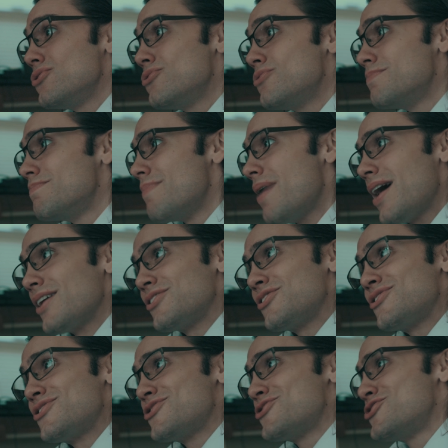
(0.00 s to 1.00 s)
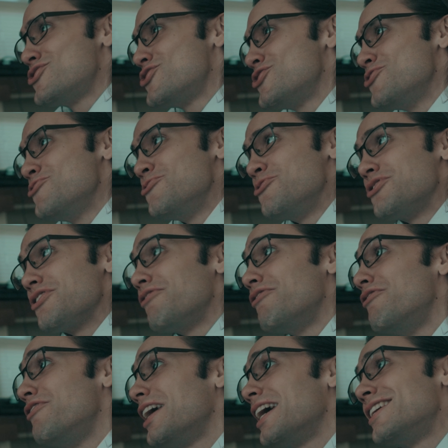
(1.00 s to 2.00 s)
You must choose a
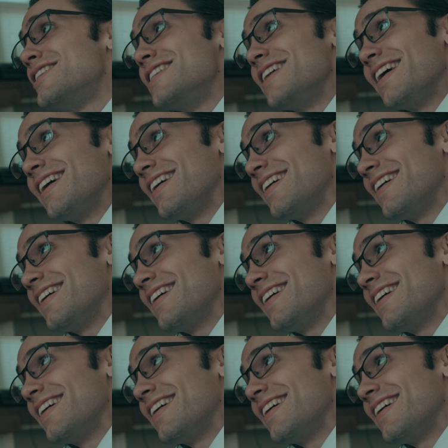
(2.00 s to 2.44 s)
victor.